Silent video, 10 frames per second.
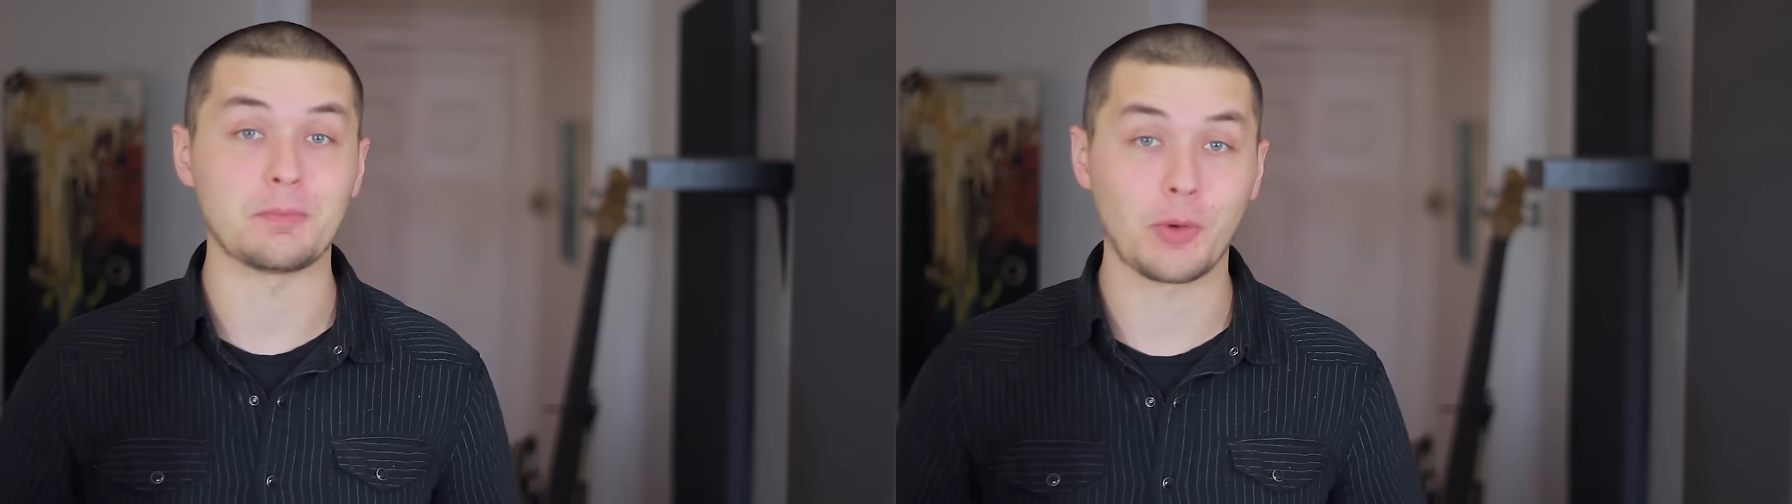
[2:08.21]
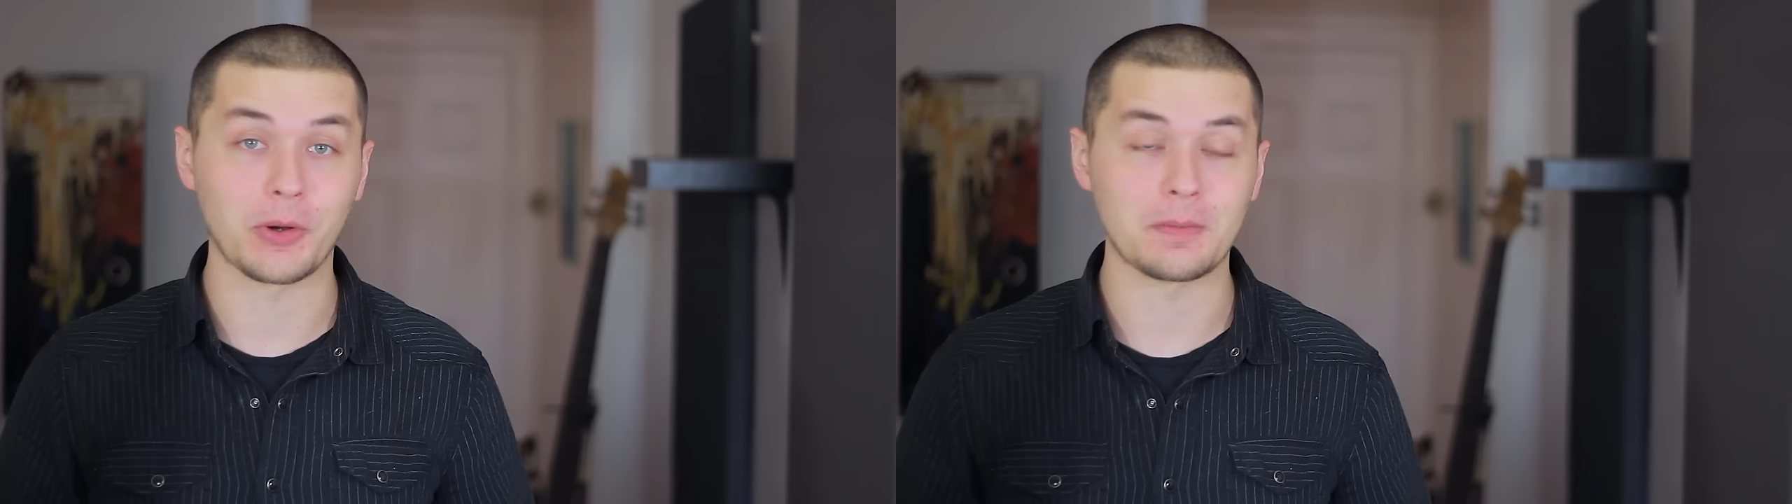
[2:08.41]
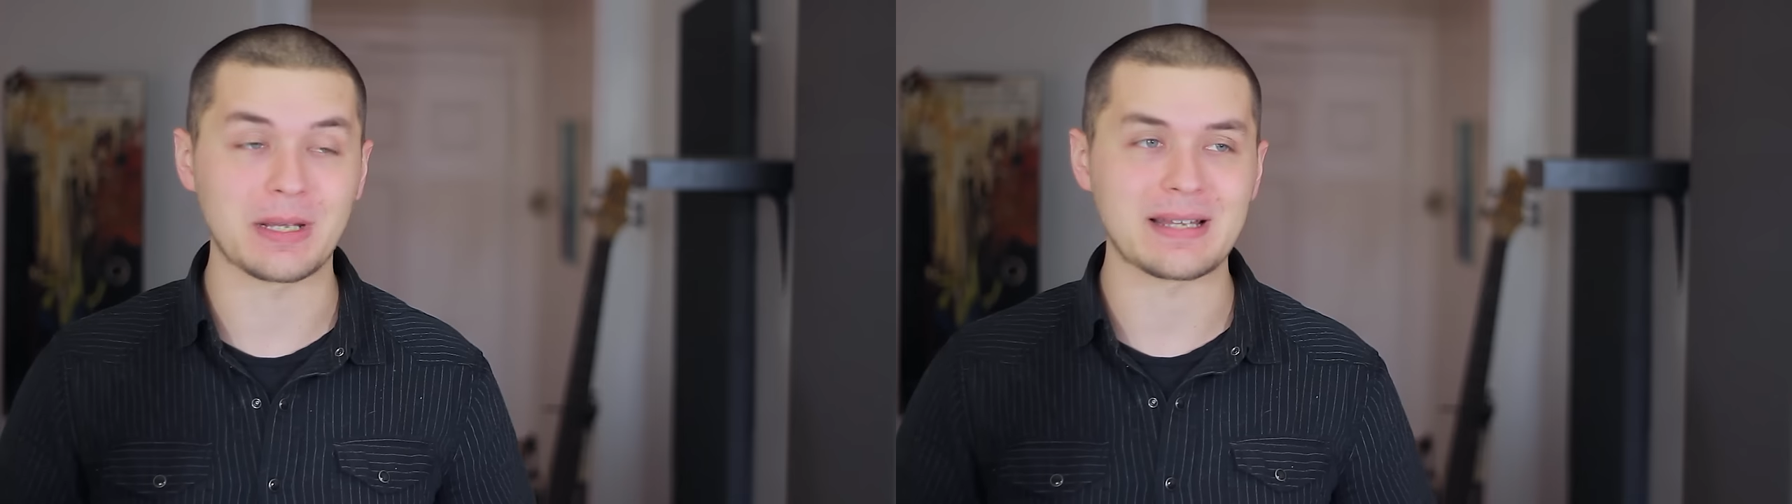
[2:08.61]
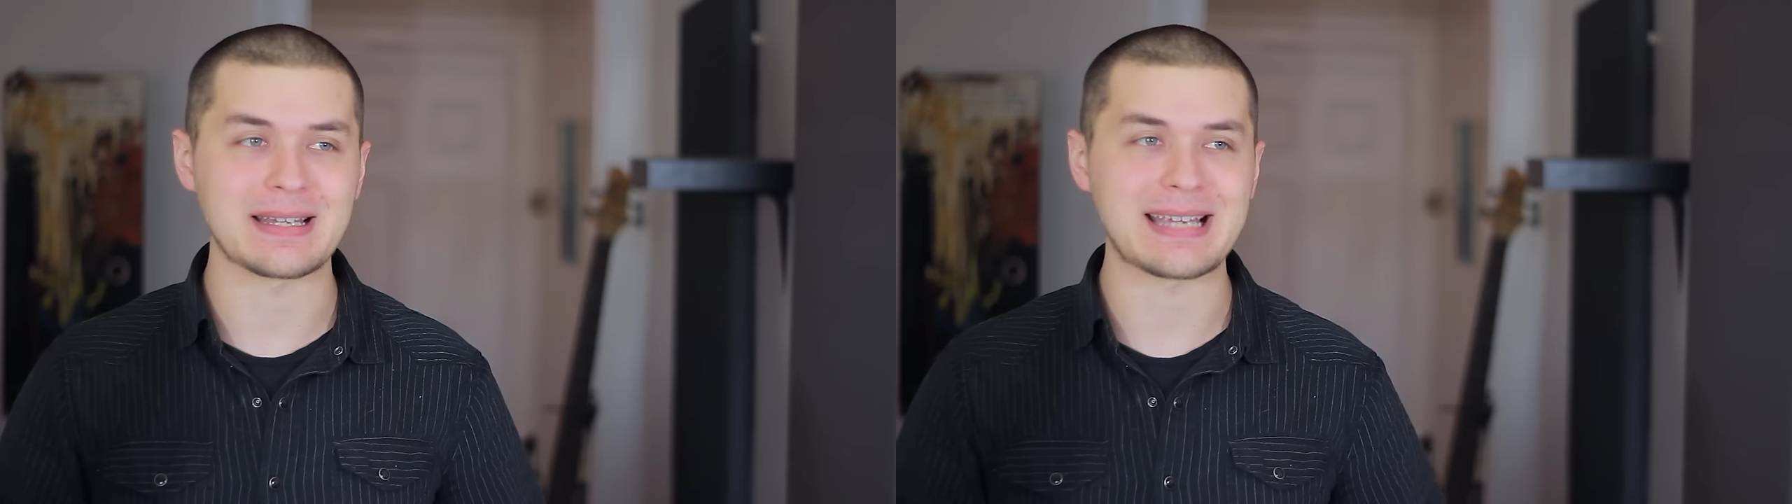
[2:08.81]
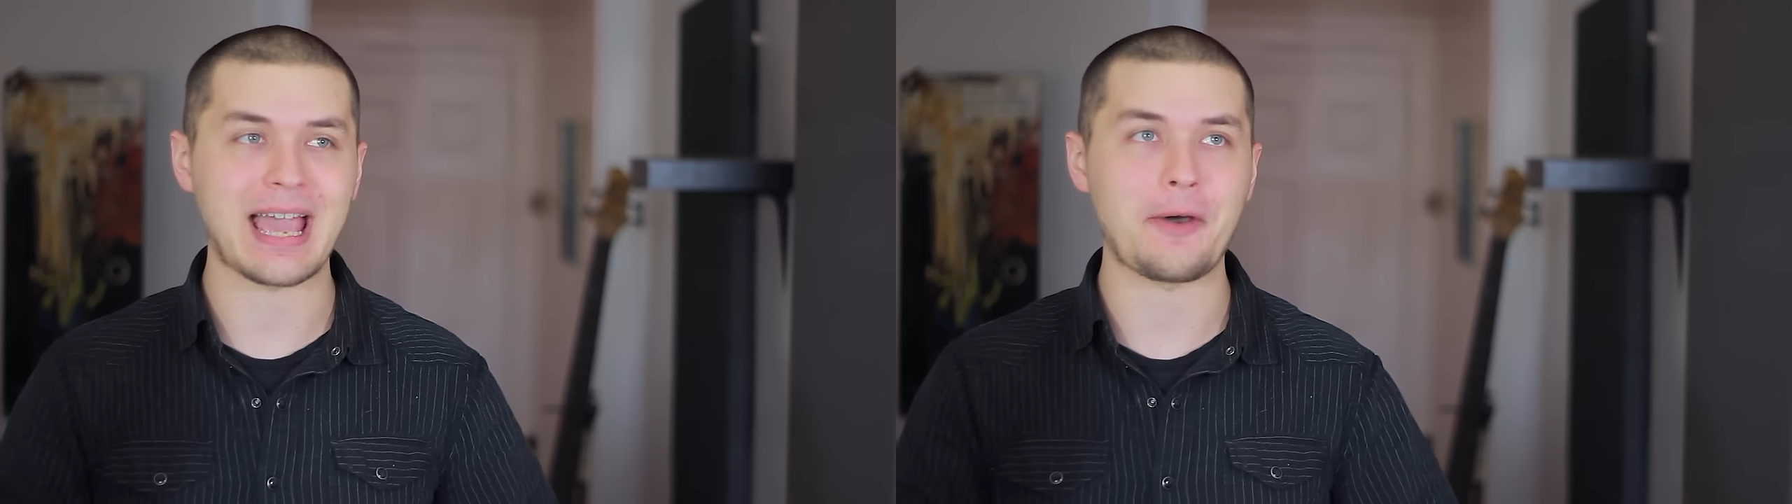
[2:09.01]
important because
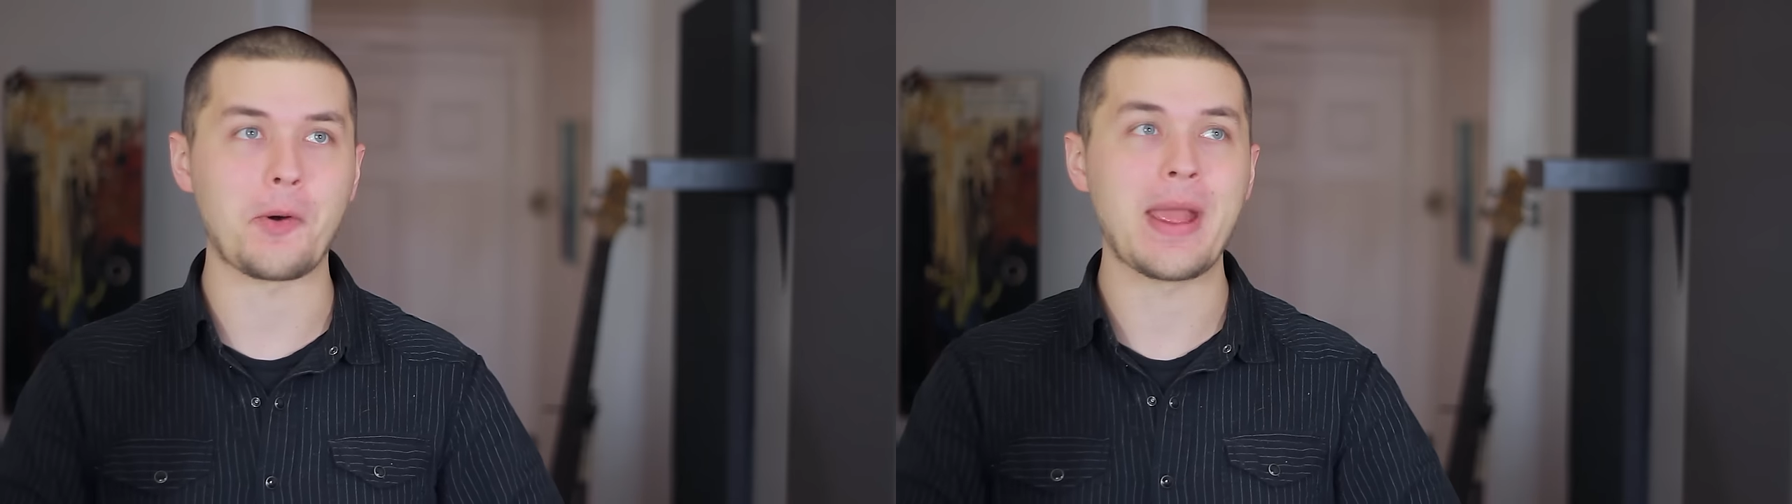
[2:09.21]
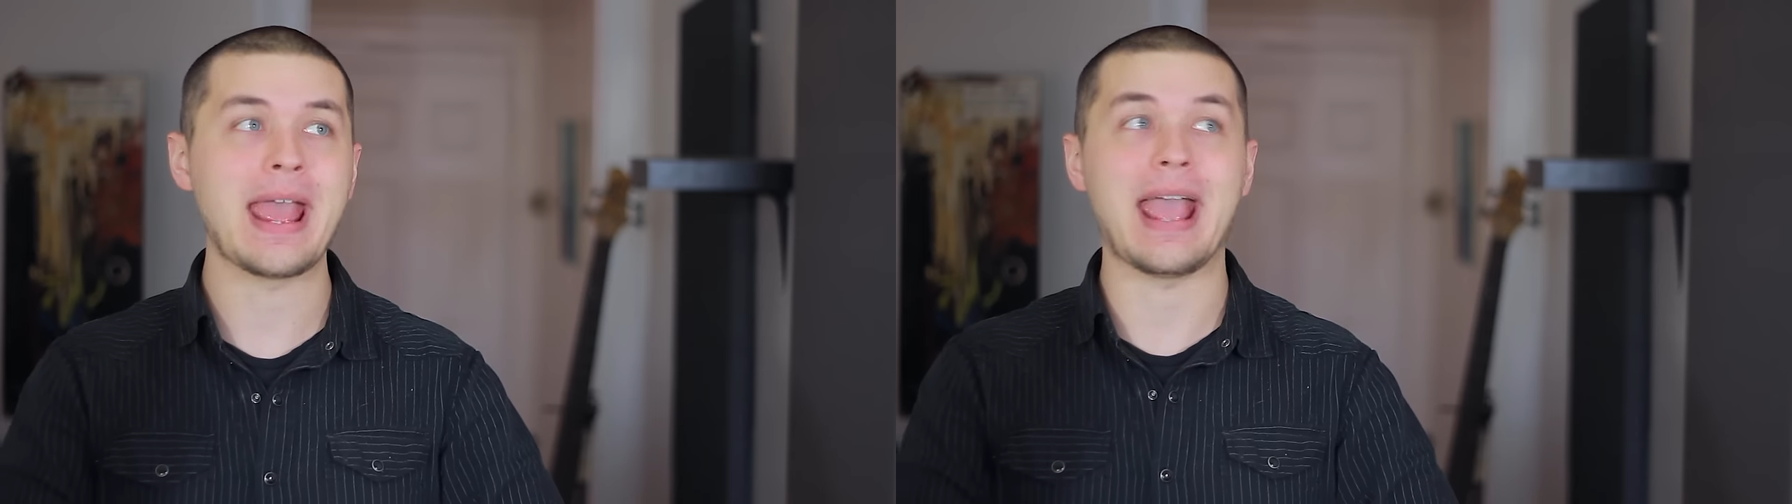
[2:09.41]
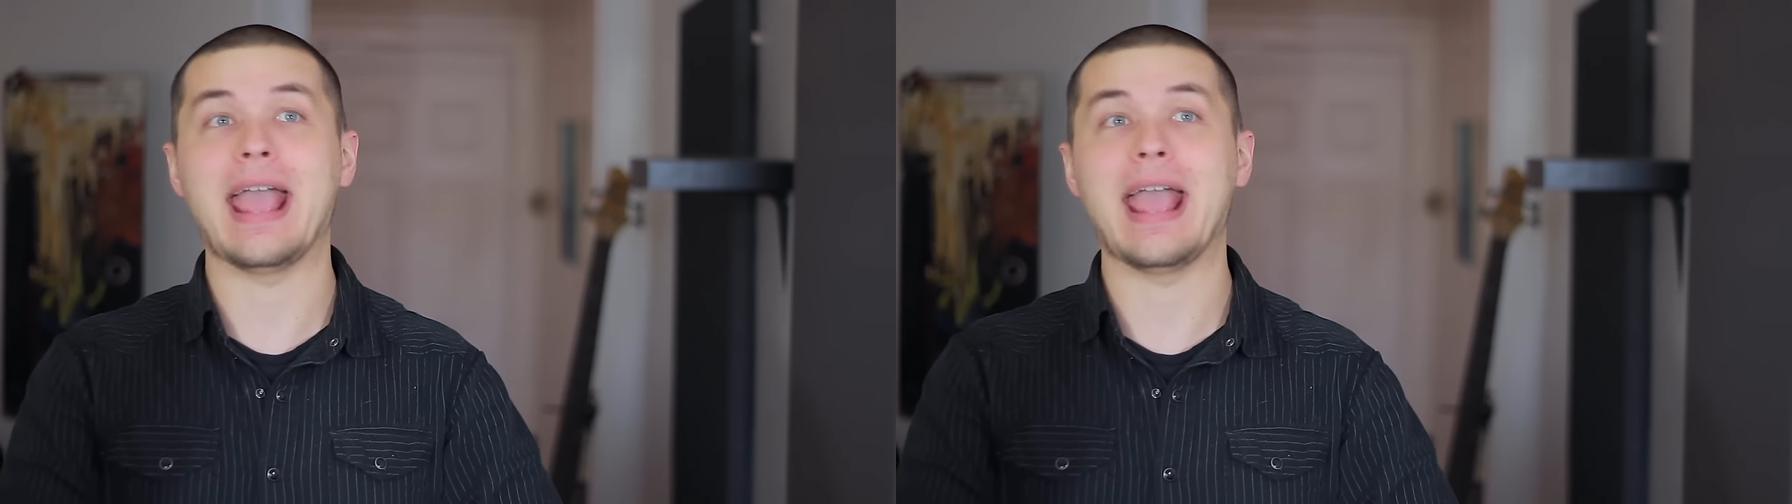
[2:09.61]
it's how